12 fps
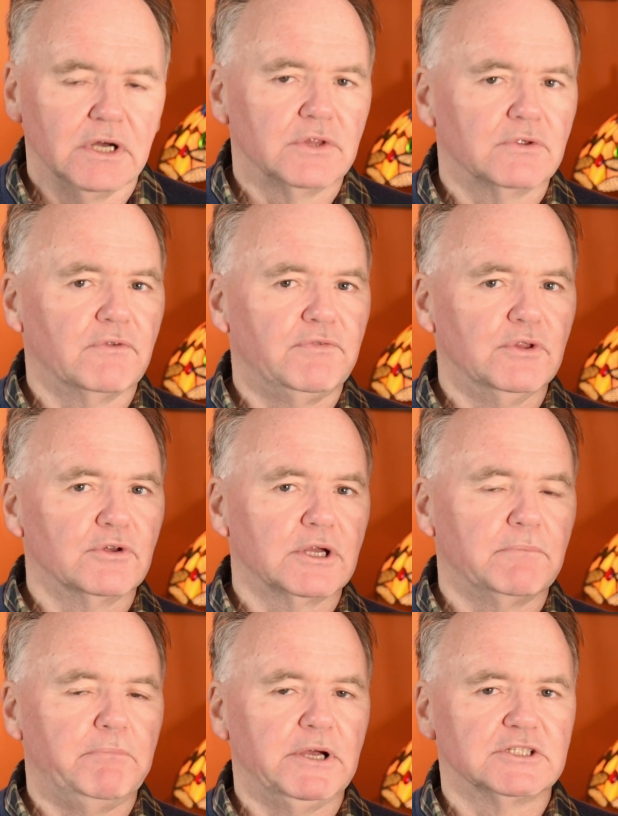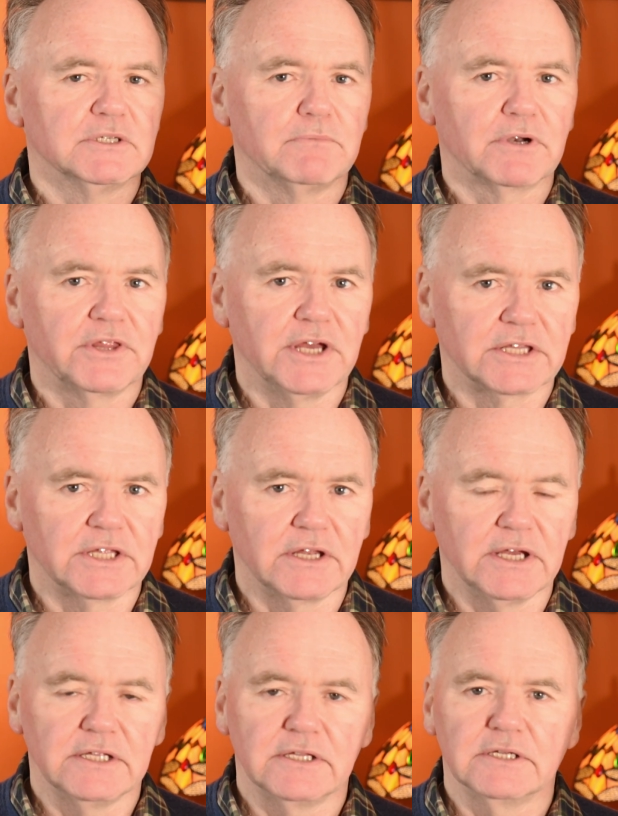Now if you look at page number
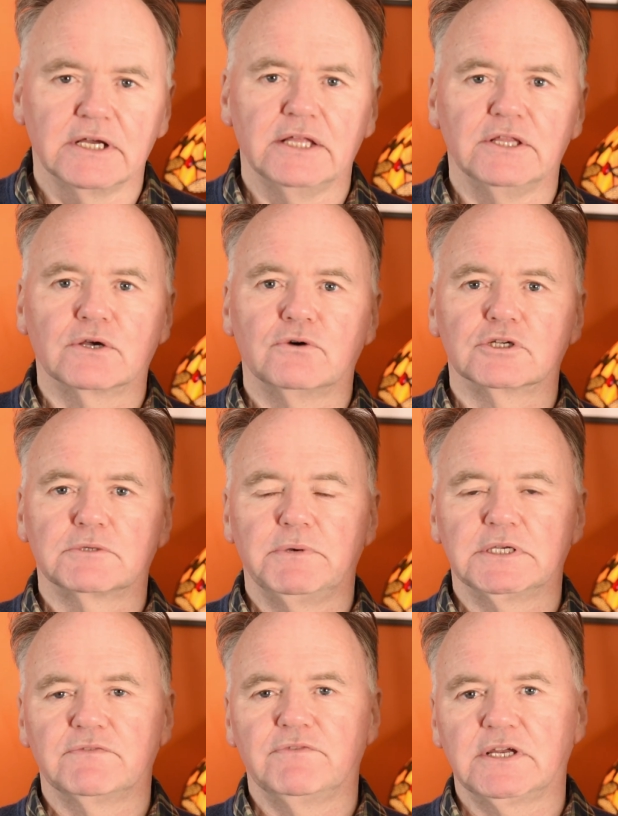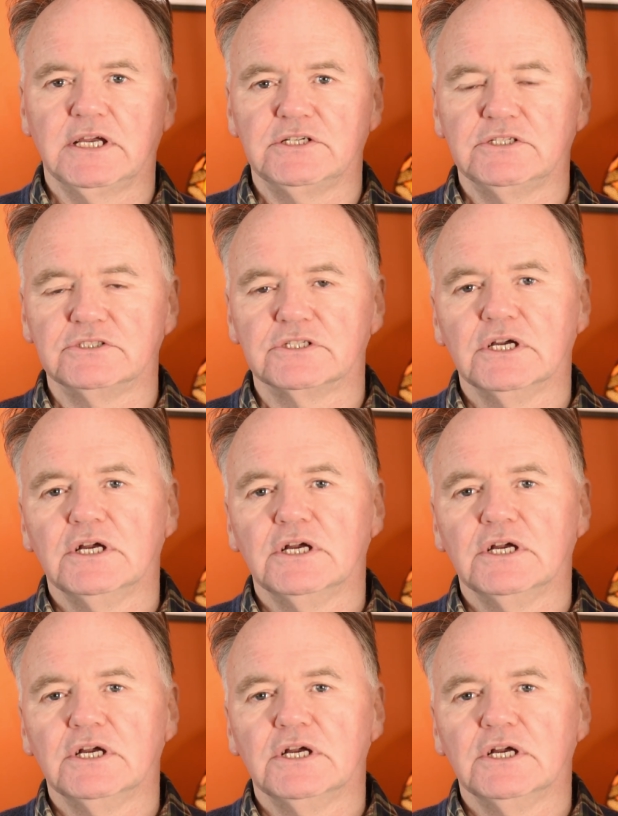39 in the course specifications,